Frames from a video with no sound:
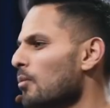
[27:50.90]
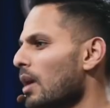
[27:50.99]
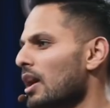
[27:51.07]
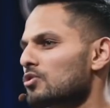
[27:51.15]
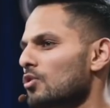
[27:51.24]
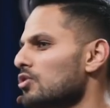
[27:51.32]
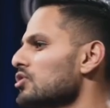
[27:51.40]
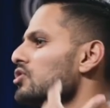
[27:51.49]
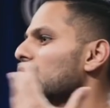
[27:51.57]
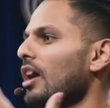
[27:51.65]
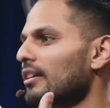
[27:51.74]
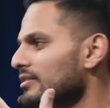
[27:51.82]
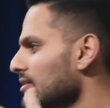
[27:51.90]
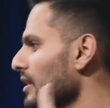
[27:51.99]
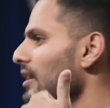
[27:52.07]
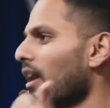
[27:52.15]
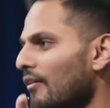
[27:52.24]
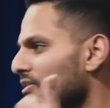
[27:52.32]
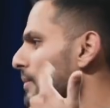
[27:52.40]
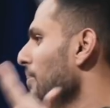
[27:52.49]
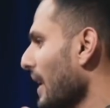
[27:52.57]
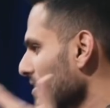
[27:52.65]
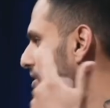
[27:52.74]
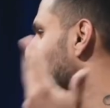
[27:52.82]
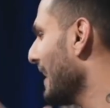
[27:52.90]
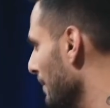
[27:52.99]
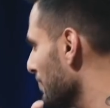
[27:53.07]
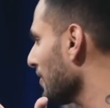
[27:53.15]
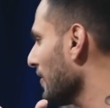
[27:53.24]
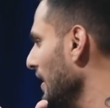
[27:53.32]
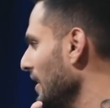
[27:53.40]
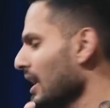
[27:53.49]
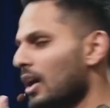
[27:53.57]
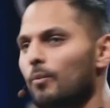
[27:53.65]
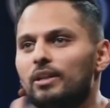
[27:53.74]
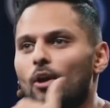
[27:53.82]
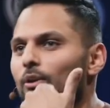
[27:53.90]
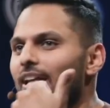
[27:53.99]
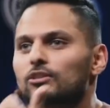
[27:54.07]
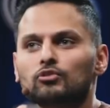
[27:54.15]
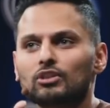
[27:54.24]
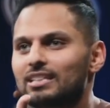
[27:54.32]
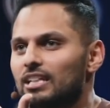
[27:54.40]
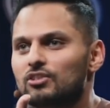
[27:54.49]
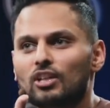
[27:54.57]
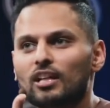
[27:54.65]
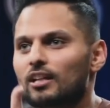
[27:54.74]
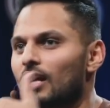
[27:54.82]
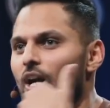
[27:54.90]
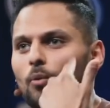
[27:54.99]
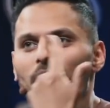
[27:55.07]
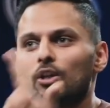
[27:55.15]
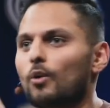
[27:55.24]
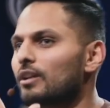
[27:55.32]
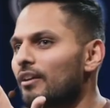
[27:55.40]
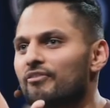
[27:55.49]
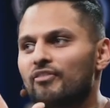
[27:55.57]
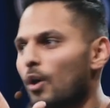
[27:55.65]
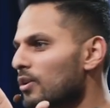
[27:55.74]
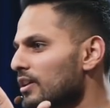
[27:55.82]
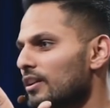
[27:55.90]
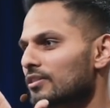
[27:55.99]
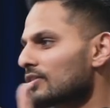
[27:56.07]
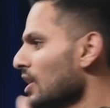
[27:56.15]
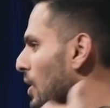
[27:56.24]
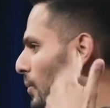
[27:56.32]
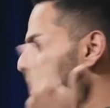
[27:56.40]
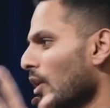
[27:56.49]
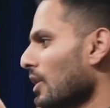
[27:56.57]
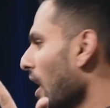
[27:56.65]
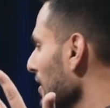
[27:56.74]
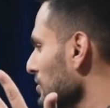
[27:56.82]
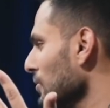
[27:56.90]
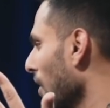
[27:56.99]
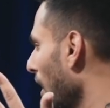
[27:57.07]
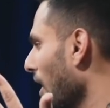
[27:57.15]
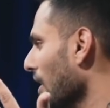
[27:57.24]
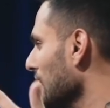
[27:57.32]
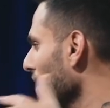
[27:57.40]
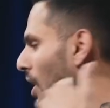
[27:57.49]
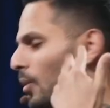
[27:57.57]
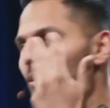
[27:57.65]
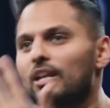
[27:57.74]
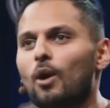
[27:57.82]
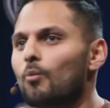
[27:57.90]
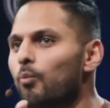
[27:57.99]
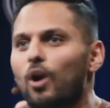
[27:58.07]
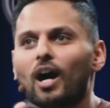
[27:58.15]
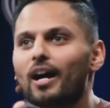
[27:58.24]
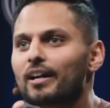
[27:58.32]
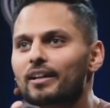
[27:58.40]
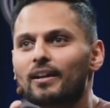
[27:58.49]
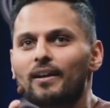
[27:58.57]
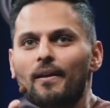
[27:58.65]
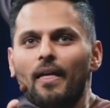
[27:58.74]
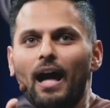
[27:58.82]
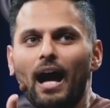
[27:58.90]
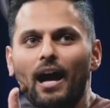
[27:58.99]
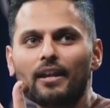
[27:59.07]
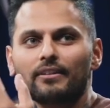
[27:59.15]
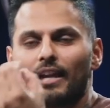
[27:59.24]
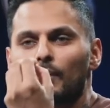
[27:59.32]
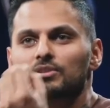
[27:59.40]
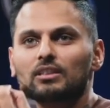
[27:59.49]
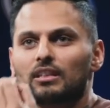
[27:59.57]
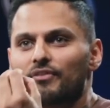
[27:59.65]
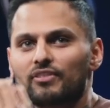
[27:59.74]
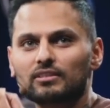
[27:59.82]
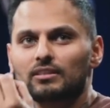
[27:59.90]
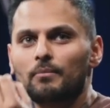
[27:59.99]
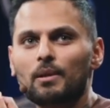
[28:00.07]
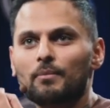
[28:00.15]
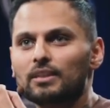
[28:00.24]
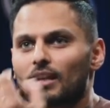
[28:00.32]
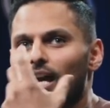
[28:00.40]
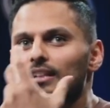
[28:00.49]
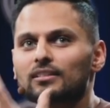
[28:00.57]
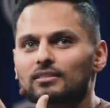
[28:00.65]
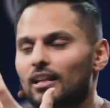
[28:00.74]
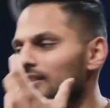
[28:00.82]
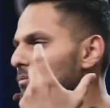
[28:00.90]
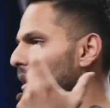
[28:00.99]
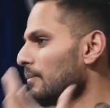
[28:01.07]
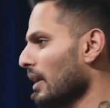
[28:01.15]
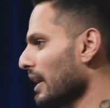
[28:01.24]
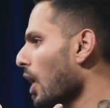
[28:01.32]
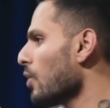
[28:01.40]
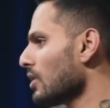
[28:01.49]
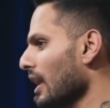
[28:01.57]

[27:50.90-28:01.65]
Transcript: much on just love, compassion, and empathy. We don't get strategic, we don't get focused, we don't hustle hard, we don't work. And that was the difference commitment that I decided to make my own